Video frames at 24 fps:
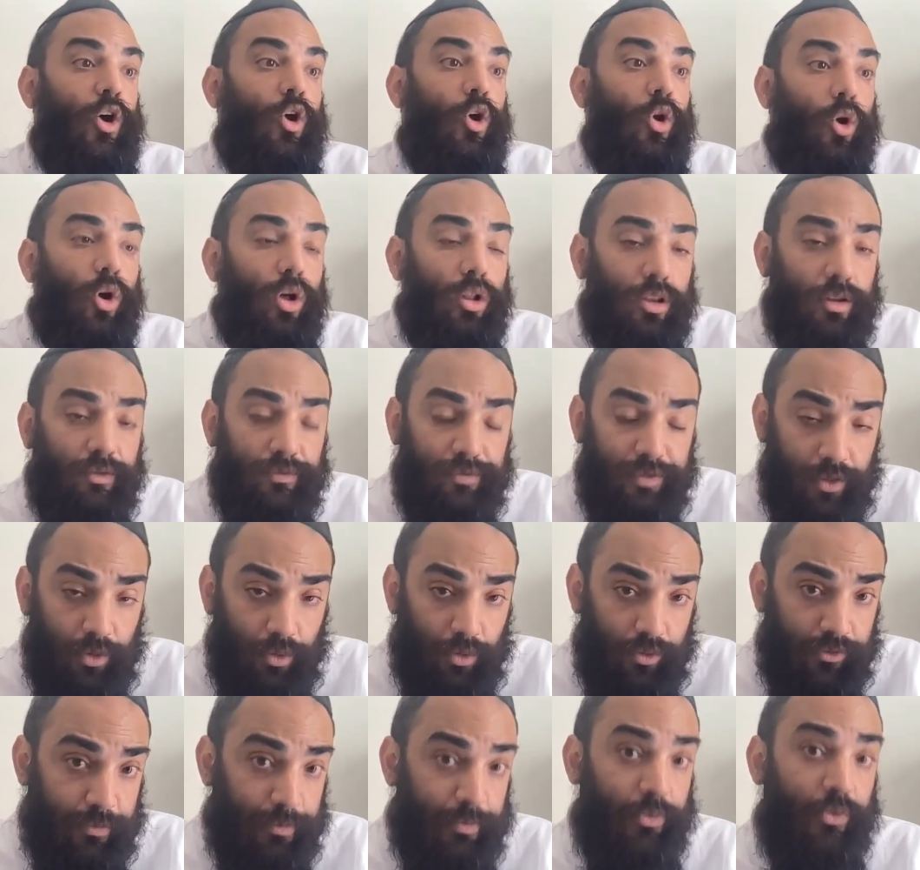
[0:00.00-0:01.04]
all of
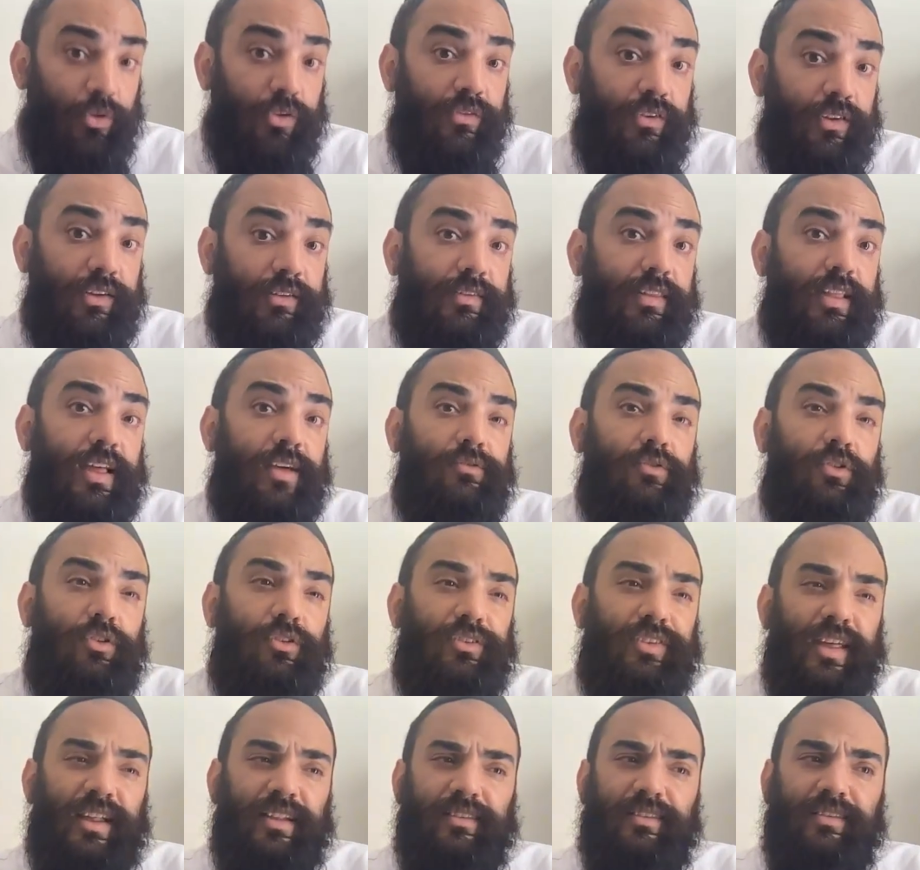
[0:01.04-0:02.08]
those previous
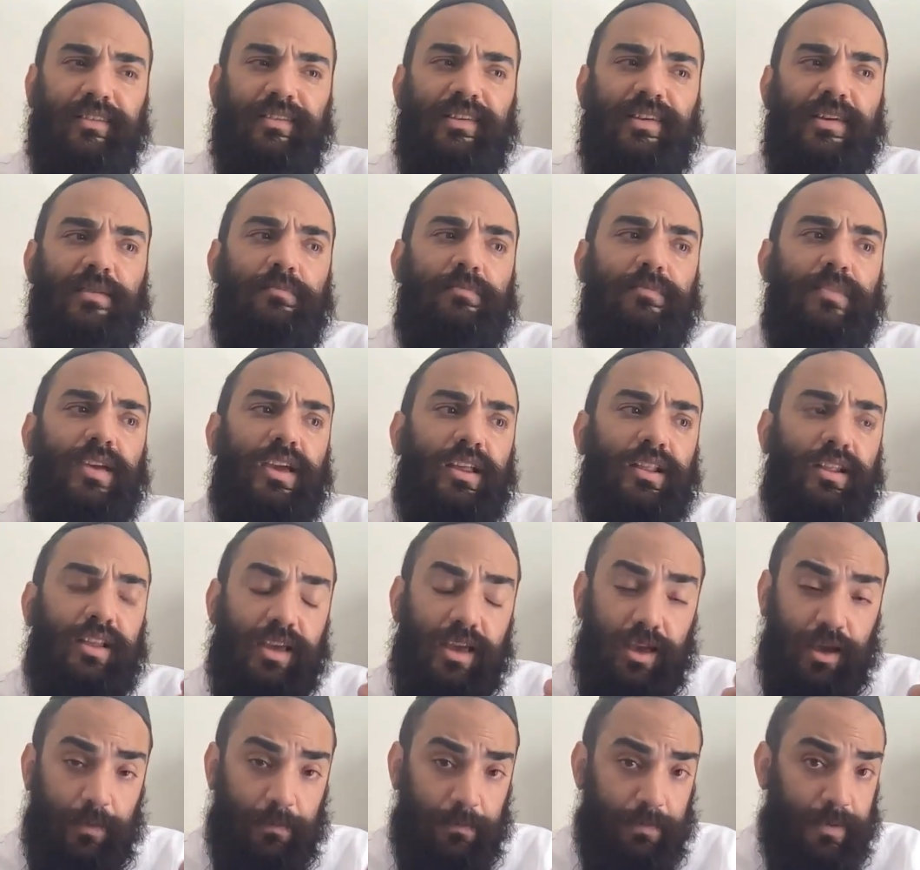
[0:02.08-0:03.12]
levels that
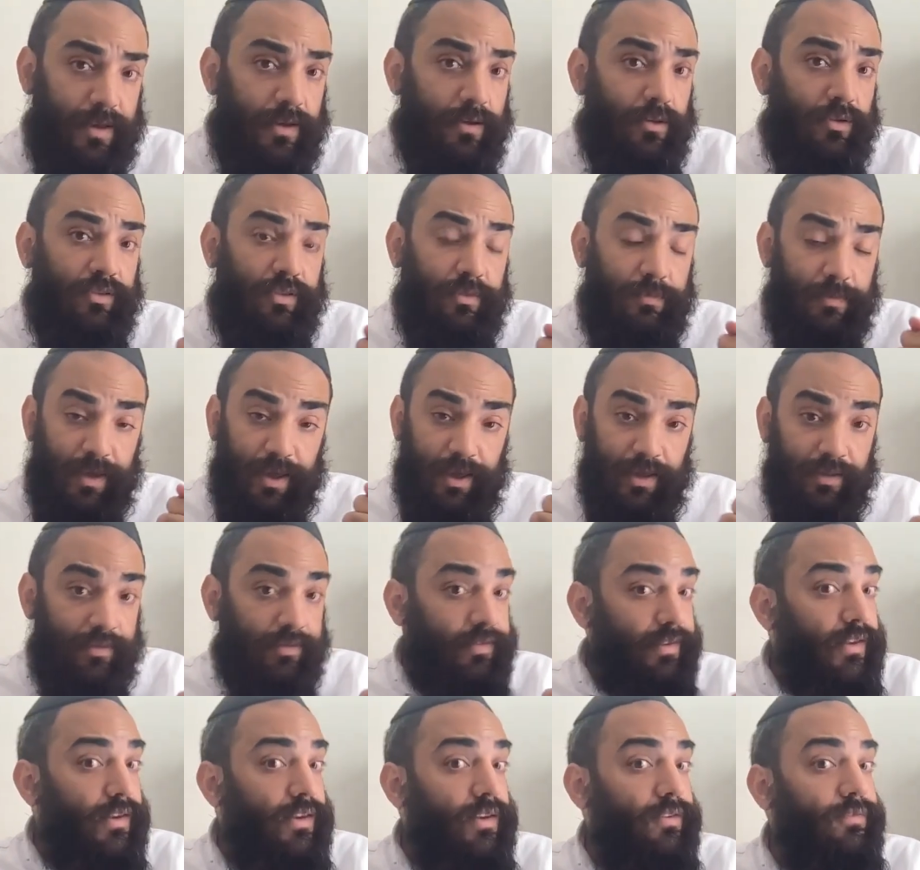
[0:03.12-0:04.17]
seemingly appear to be
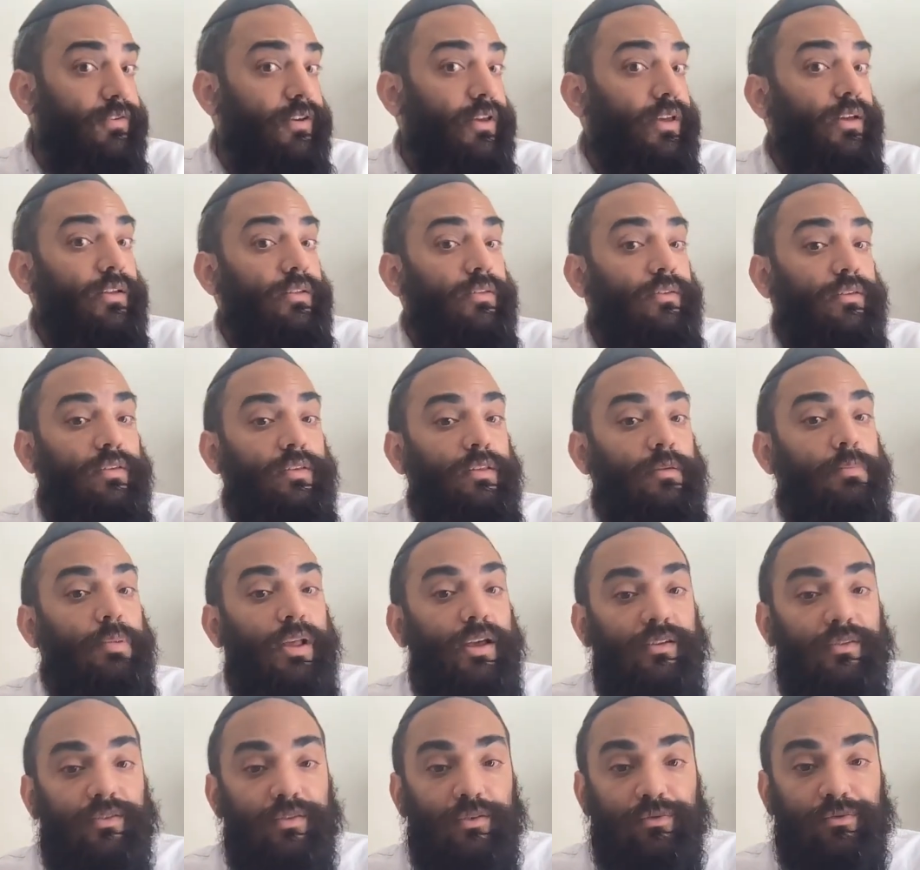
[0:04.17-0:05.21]
insignificant in the
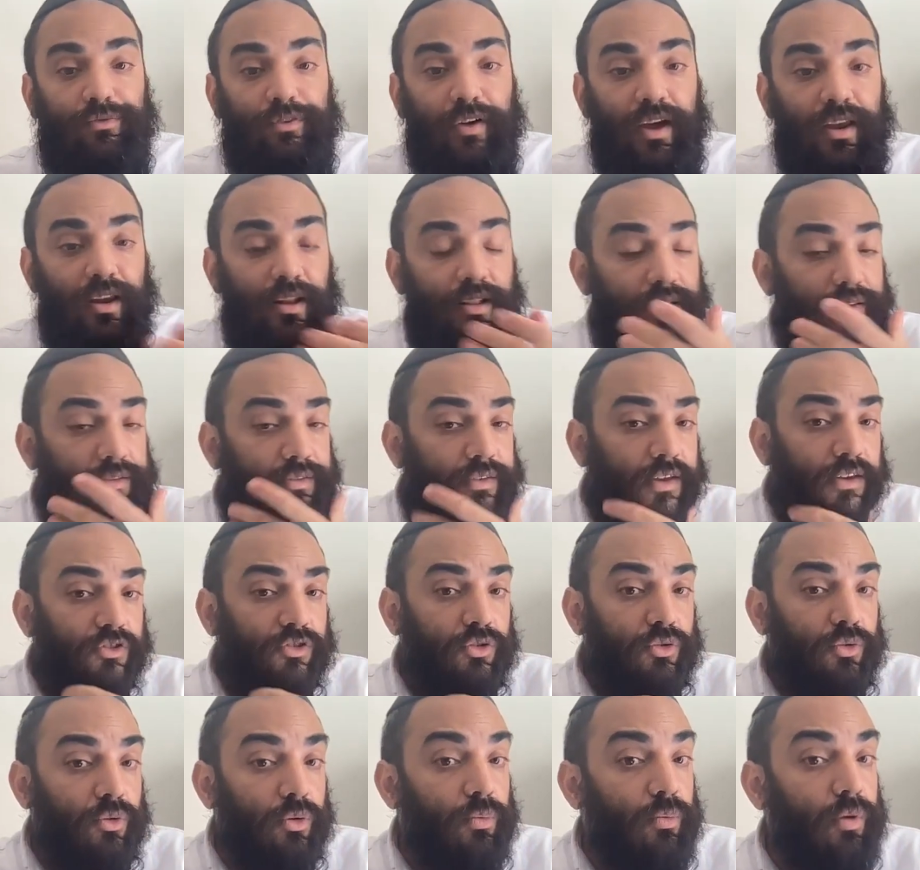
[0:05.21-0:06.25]
place of
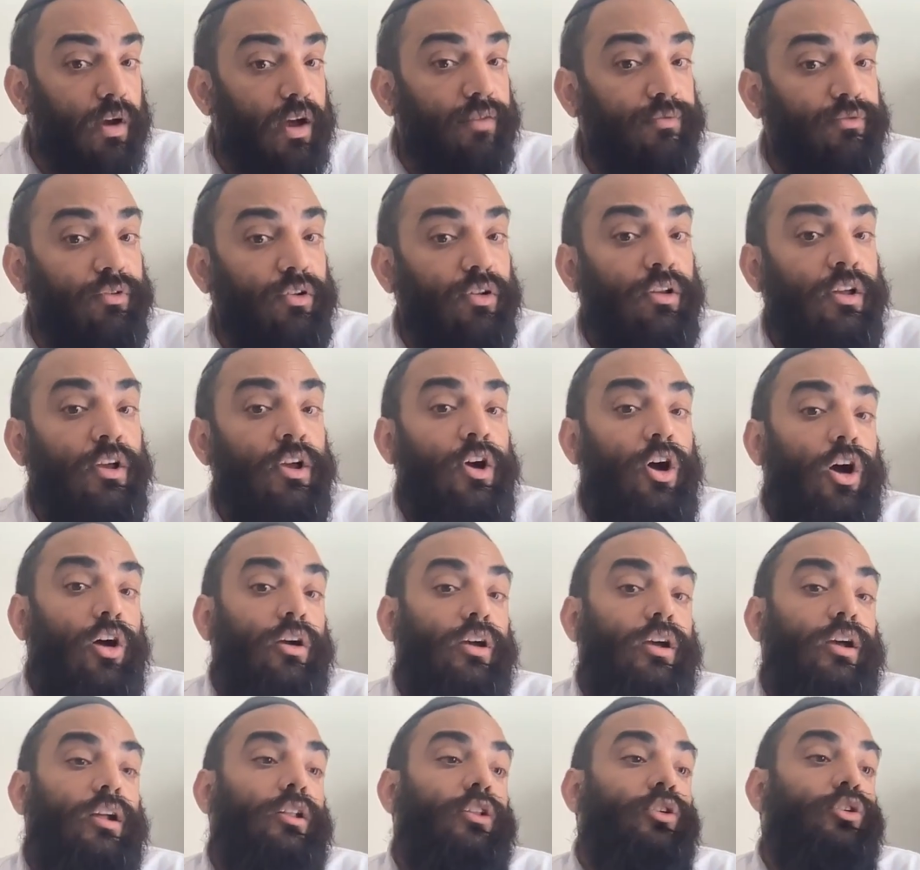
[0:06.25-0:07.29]
finalization or arrival are
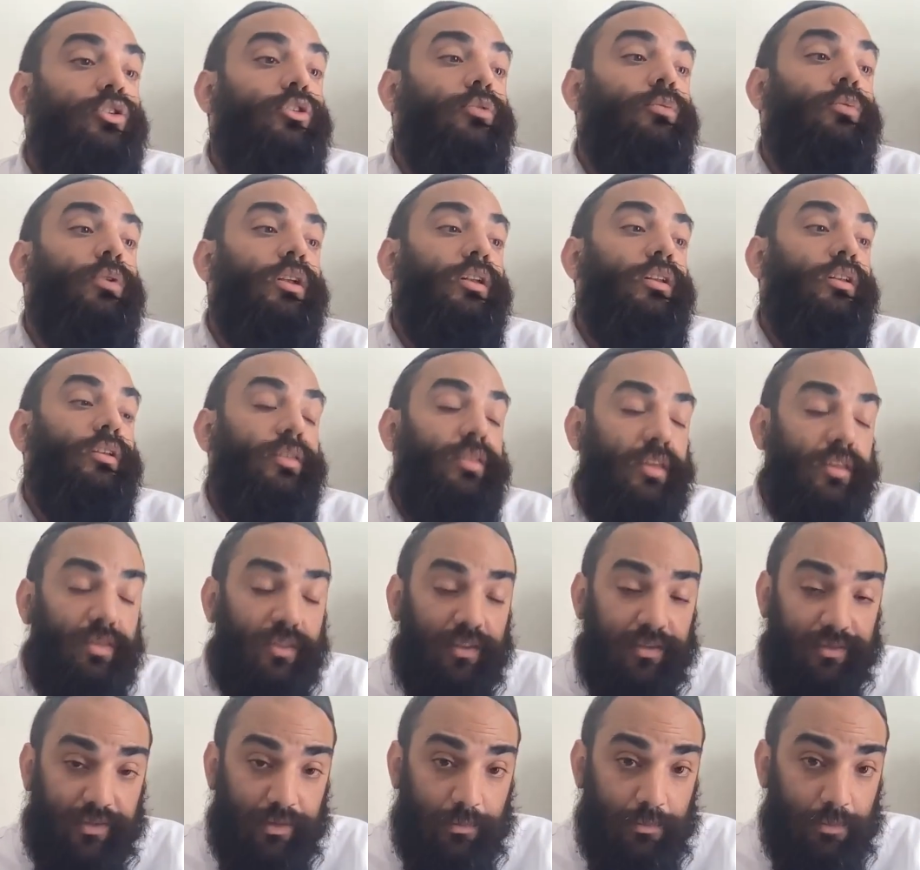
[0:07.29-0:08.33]
included within
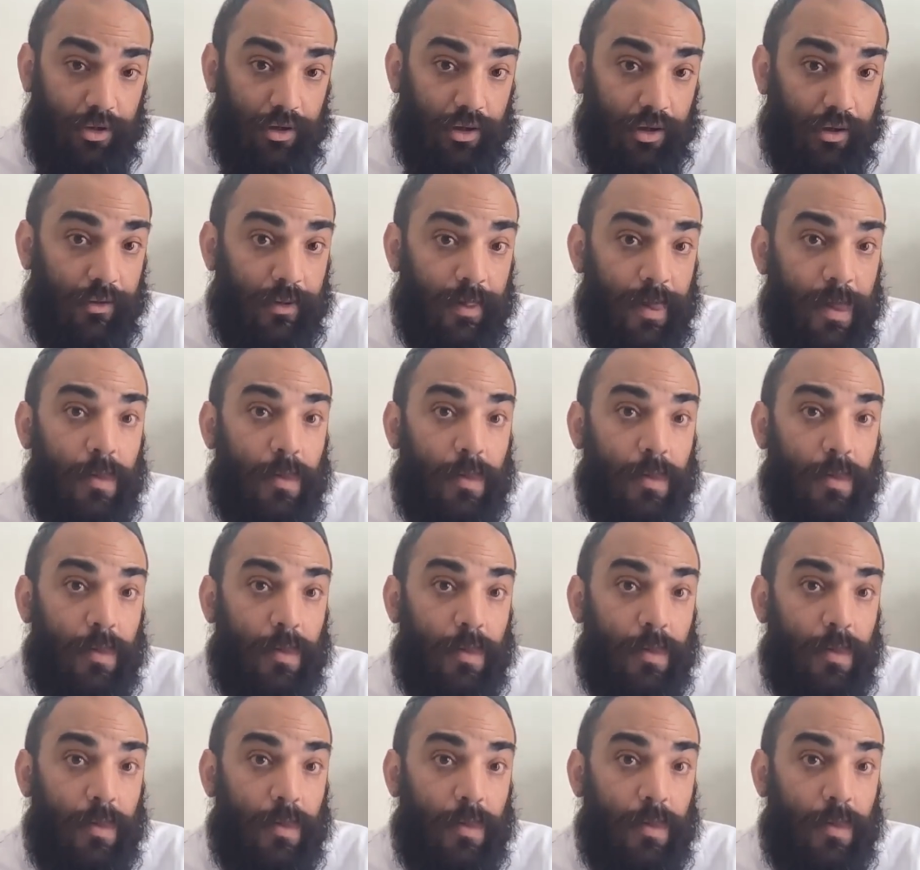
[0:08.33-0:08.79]
the simcha.